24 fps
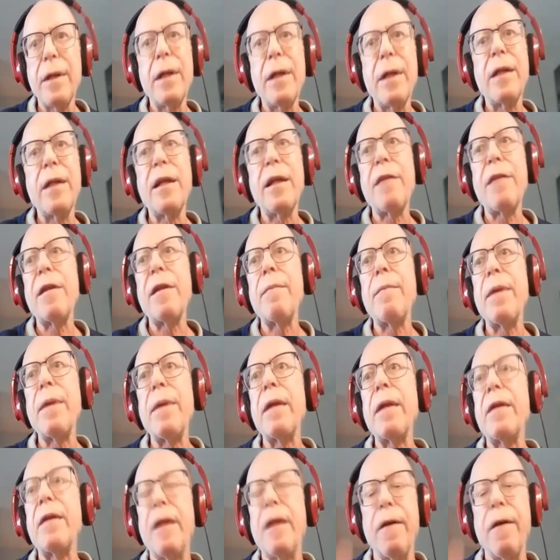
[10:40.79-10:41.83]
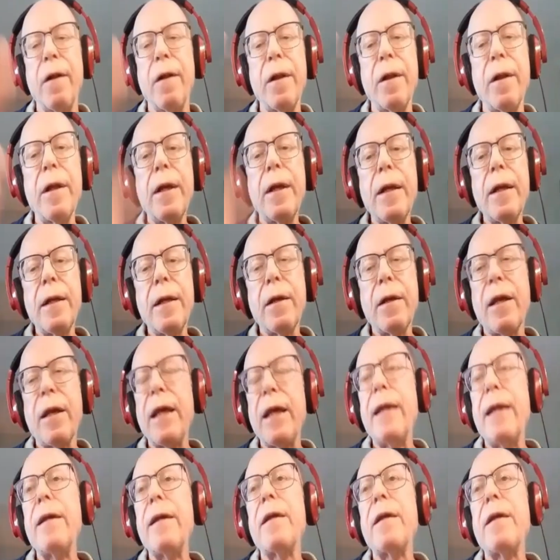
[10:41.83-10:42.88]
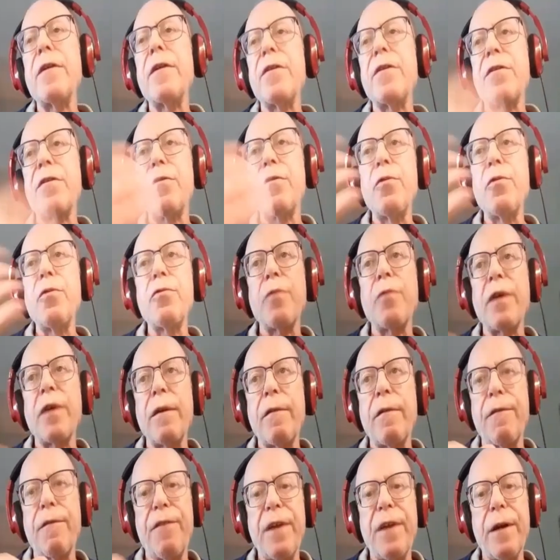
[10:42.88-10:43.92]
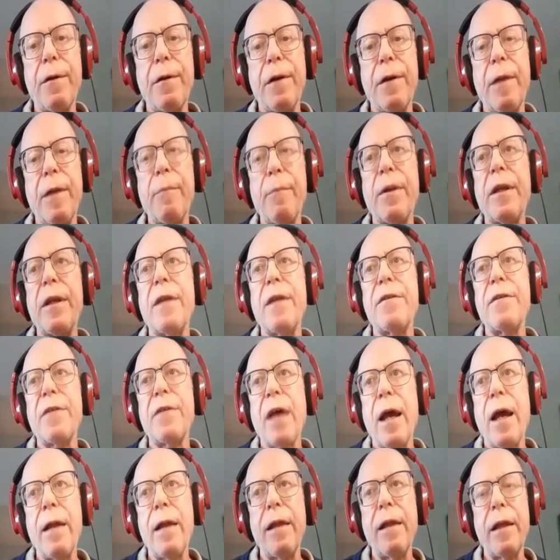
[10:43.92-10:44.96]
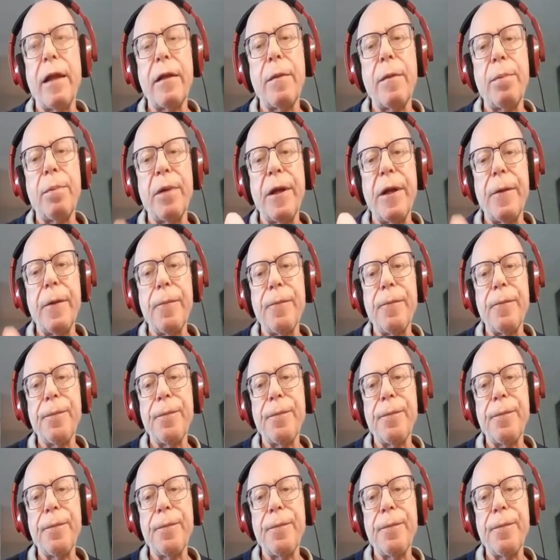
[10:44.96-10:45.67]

Nothing big deal. Okay, you can just use whatever fingering, but I like to play the